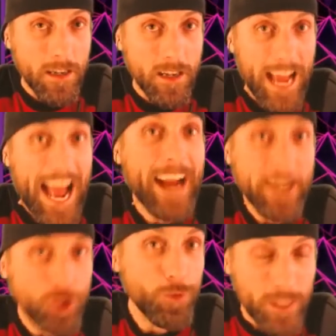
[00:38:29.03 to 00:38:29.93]

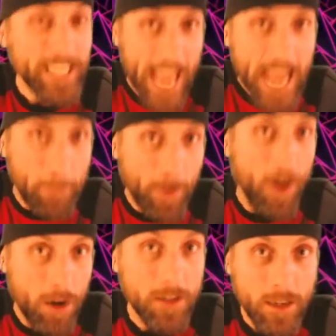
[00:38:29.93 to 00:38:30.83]
actually a
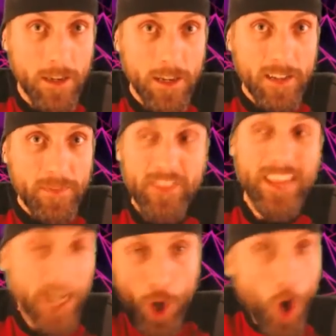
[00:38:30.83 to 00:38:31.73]
bug, that they
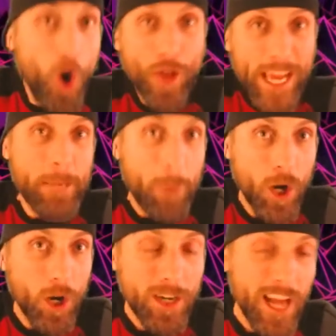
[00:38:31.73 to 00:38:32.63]
call a
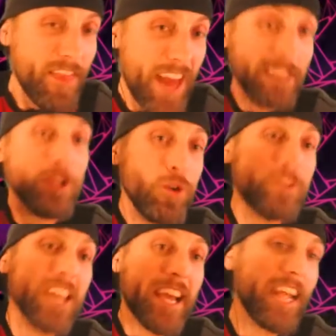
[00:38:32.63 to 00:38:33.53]
bug, that looks
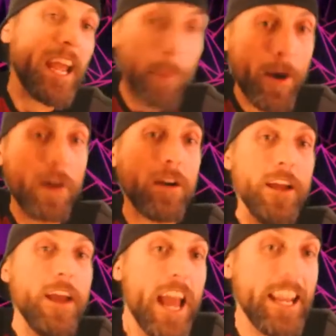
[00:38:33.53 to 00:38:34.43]
like a bug,
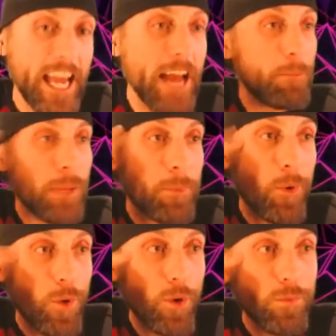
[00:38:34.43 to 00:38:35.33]
and yet people
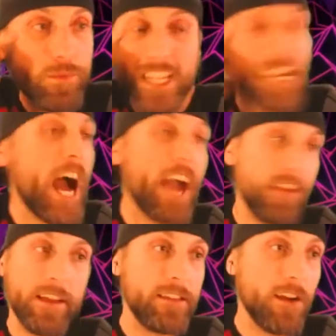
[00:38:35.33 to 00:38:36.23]
will deny
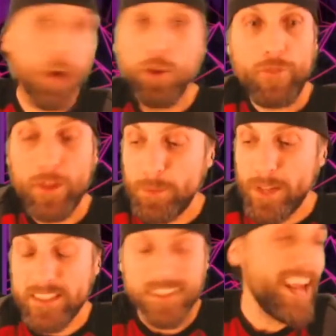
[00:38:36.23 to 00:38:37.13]
that all over the
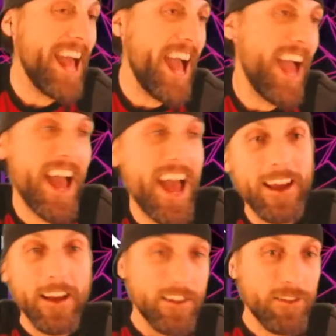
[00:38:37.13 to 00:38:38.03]
place. Nah,
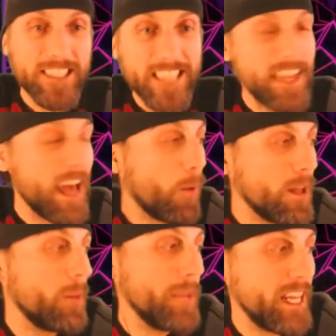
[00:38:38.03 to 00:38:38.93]
don't say that while
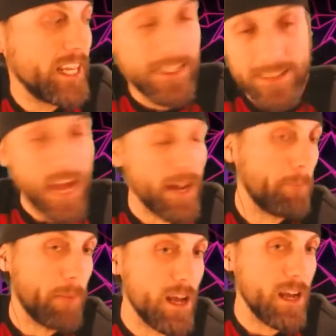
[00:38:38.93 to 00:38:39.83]
I'm eating. It's not a
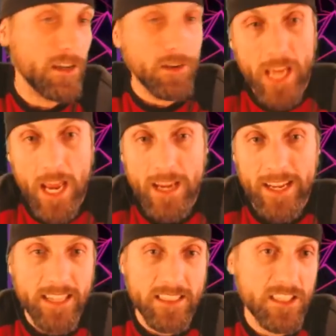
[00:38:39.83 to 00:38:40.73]
bug, okay?
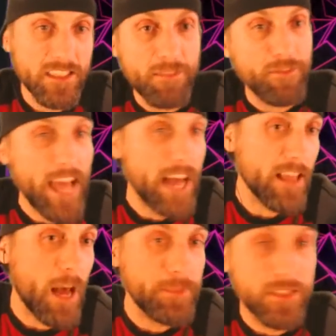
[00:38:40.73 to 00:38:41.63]
It's just a flat
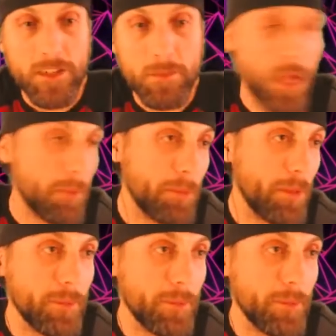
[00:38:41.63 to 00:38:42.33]
lobster, blah, blah, blah, blah,